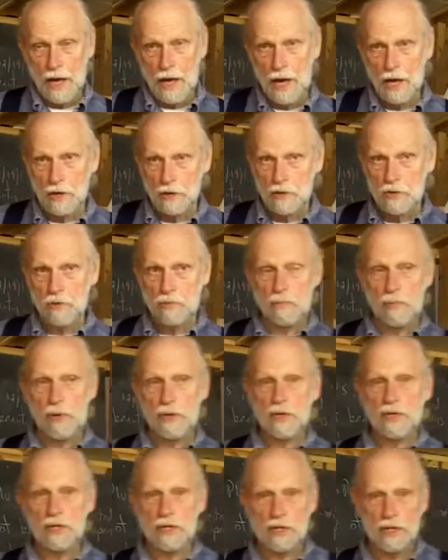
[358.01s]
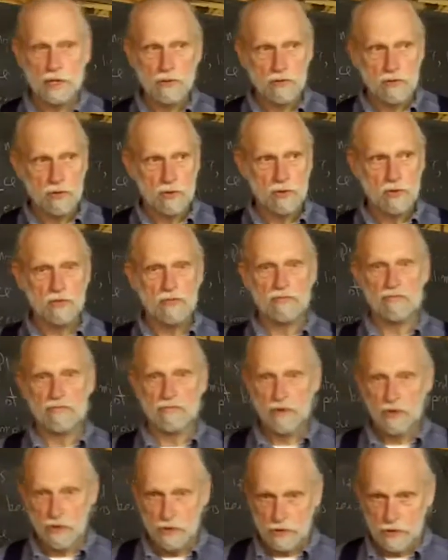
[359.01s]
and you put it into
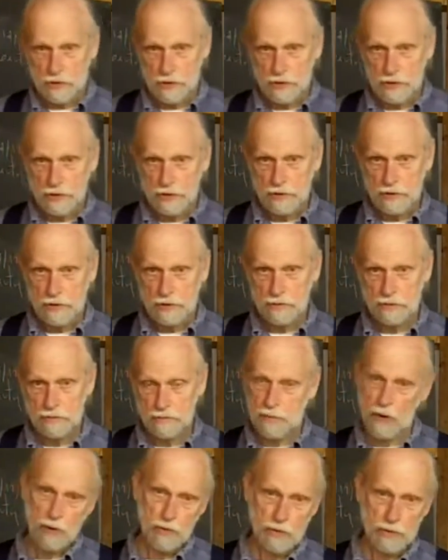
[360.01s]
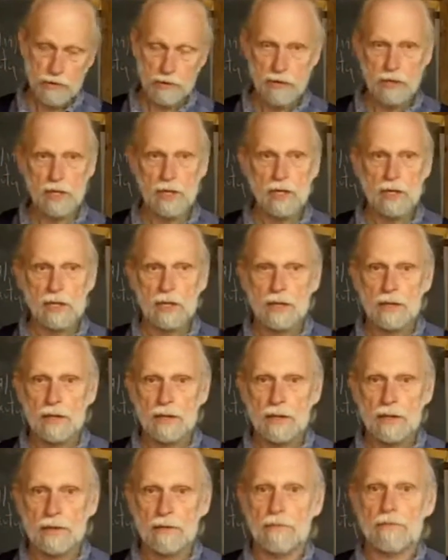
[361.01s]
verse poetry,
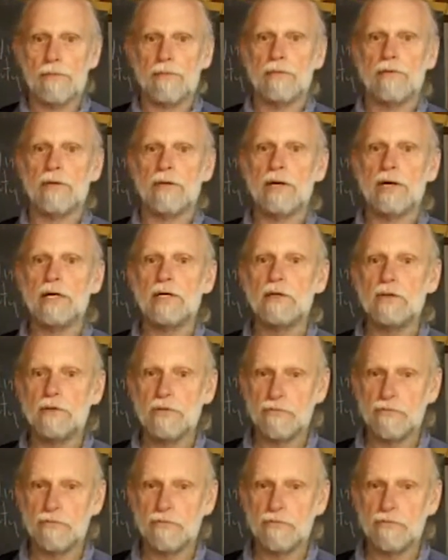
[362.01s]
then